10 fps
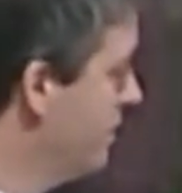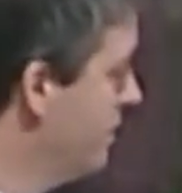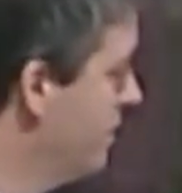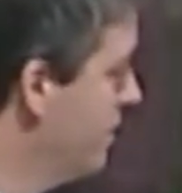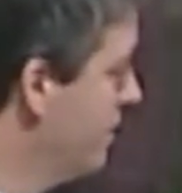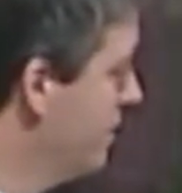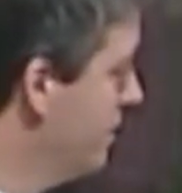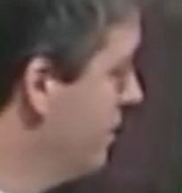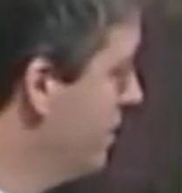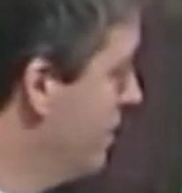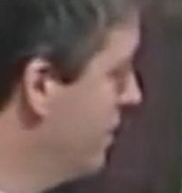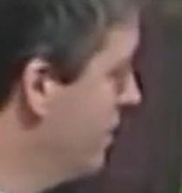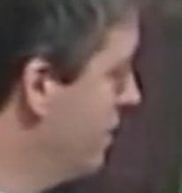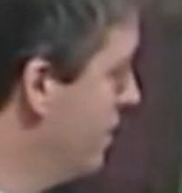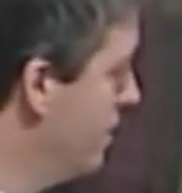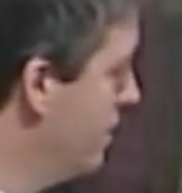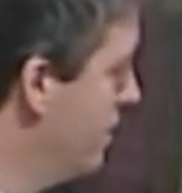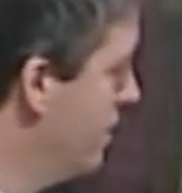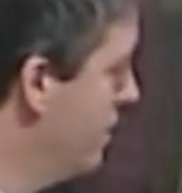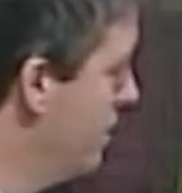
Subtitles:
(no one is talking)